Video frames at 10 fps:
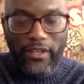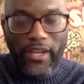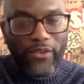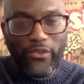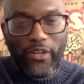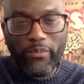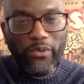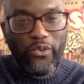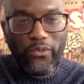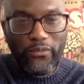They're not going to
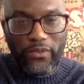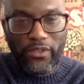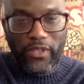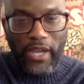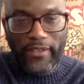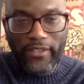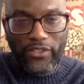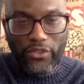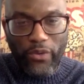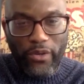approve their
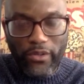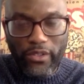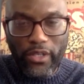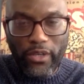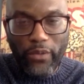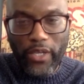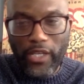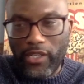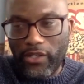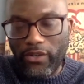actors to work,
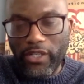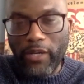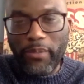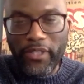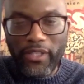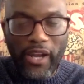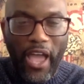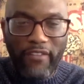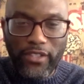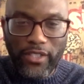when it could put their
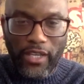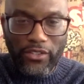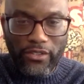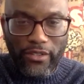lives in danger.